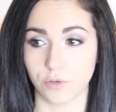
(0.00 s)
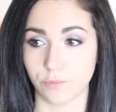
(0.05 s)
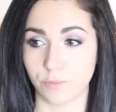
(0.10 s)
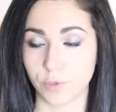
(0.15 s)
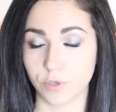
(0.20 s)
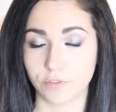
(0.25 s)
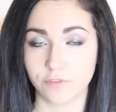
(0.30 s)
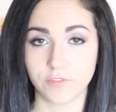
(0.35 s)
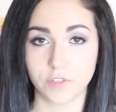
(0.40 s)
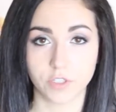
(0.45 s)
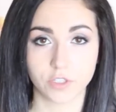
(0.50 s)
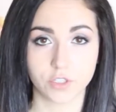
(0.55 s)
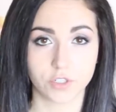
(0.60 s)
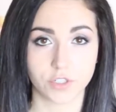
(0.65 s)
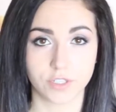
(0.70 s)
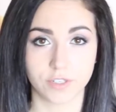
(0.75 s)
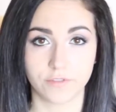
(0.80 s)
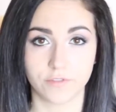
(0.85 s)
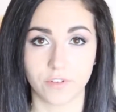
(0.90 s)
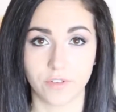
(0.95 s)
put
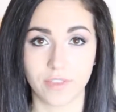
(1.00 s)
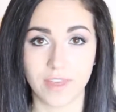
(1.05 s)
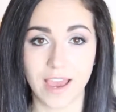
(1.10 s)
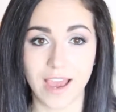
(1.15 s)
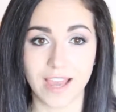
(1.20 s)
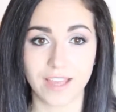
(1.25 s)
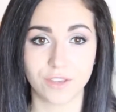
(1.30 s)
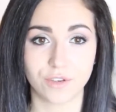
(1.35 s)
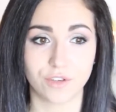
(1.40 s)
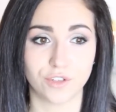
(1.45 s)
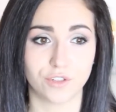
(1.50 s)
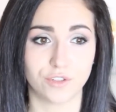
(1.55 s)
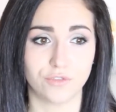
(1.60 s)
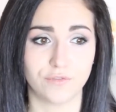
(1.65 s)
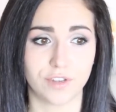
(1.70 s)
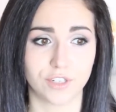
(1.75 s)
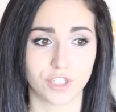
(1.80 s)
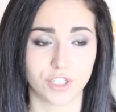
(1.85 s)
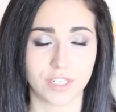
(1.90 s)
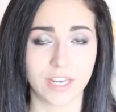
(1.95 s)
filters in for that. You could do
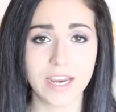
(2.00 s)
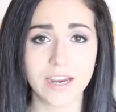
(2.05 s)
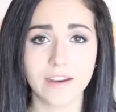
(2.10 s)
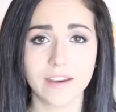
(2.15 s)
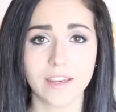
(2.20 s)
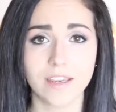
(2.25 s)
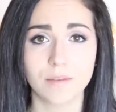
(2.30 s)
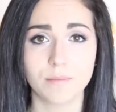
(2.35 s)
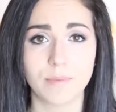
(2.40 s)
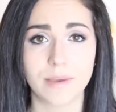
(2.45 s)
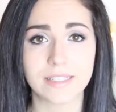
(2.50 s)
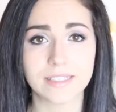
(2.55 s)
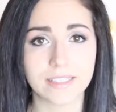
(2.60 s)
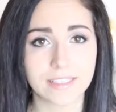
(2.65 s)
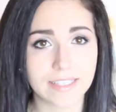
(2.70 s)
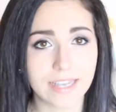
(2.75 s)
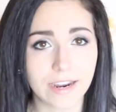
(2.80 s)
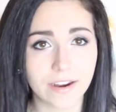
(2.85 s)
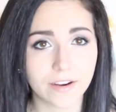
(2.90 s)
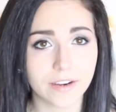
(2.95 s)
vegetarian,
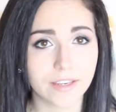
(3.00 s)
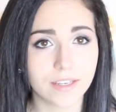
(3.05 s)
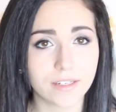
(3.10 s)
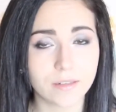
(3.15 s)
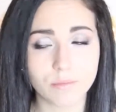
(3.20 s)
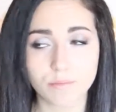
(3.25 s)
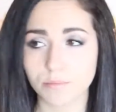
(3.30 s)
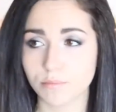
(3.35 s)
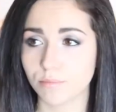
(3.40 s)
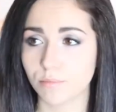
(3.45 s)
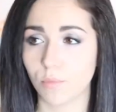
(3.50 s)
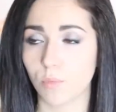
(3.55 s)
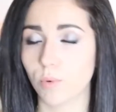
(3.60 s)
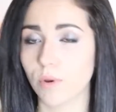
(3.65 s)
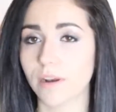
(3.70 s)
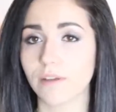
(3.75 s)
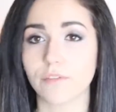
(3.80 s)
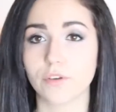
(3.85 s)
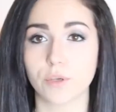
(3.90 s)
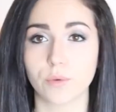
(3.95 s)
pescatarian,
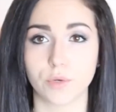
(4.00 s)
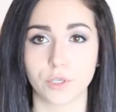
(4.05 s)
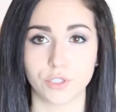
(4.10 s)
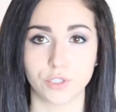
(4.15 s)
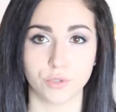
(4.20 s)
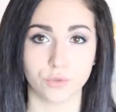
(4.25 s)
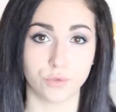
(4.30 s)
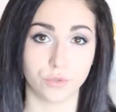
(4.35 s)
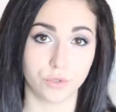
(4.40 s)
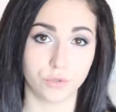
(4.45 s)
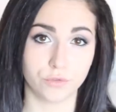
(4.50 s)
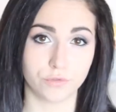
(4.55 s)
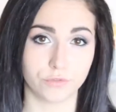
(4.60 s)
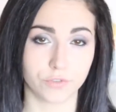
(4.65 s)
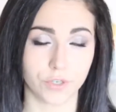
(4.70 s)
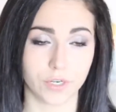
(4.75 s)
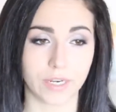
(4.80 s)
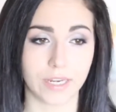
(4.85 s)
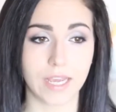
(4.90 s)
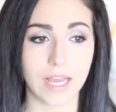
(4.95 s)
whatever you want to do,
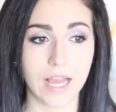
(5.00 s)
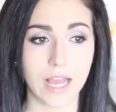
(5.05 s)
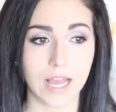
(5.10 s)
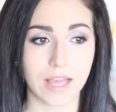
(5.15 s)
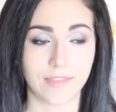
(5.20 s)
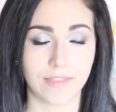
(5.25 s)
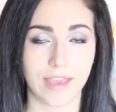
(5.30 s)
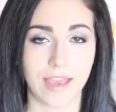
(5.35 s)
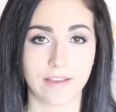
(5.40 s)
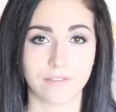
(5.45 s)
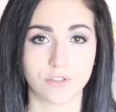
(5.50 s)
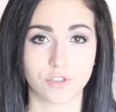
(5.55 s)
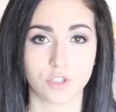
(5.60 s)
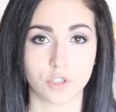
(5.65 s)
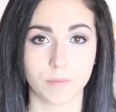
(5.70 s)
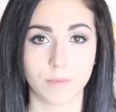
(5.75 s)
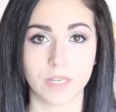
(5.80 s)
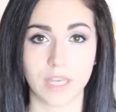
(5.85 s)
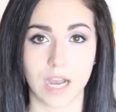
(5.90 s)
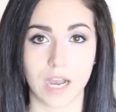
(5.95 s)
gluten-free. They have
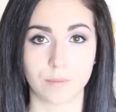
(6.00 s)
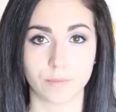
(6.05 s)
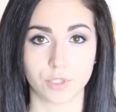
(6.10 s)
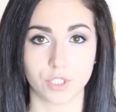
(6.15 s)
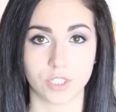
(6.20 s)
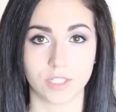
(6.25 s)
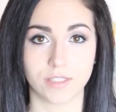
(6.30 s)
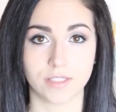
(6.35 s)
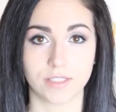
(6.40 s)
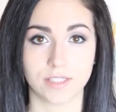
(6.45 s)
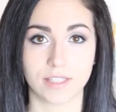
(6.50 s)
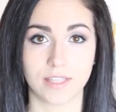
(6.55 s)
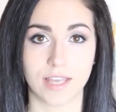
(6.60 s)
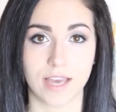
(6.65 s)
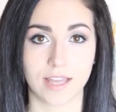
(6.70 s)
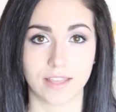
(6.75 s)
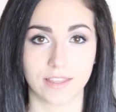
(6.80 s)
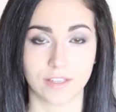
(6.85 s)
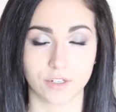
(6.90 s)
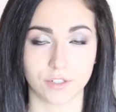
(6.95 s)
so many options
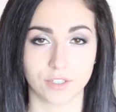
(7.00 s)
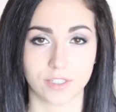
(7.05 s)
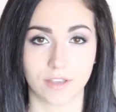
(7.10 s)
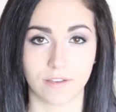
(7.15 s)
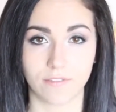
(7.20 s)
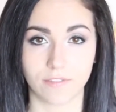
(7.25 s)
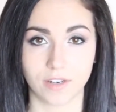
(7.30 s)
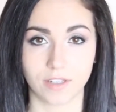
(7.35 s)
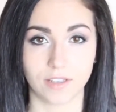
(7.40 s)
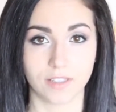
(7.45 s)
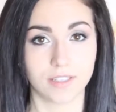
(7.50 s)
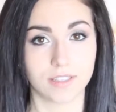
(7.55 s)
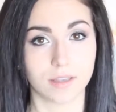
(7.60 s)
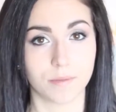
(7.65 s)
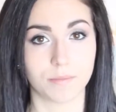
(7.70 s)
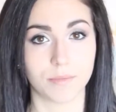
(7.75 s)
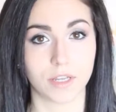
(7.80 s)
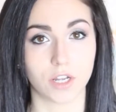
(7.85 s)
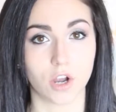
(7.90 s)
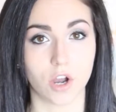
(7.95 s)
that there's definitely
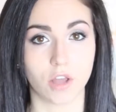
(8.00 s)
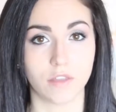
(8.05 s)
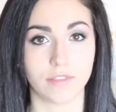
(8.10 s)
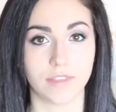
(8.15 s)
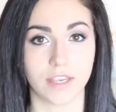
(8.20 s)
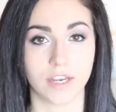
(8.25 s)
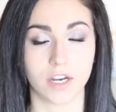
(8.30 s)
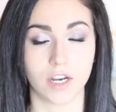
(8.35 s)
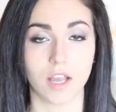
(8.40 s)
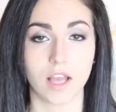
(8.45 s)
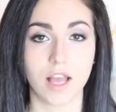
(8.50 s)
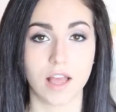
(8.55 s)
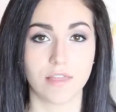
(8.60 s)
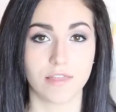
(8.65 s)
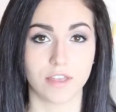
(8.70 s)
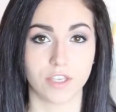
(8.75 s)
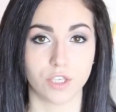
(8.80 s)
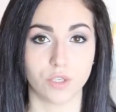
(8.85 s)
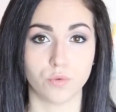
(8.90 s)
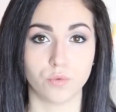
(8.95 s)
something on there
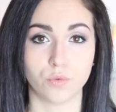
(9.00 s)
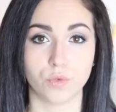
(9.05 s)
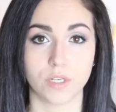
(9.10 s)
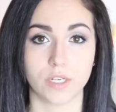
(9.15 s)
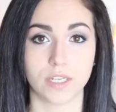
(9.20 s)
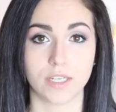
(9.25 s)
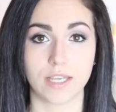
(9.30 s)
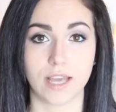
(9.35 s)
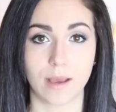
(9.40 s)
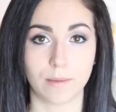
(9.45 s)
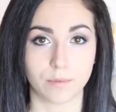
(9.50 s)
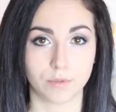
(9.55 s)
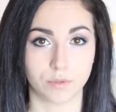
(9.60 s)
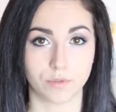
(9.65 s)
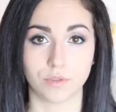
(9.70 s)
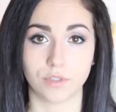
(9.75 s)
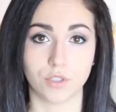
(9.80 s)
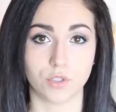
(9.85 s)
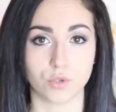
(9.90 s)
that you would absolutely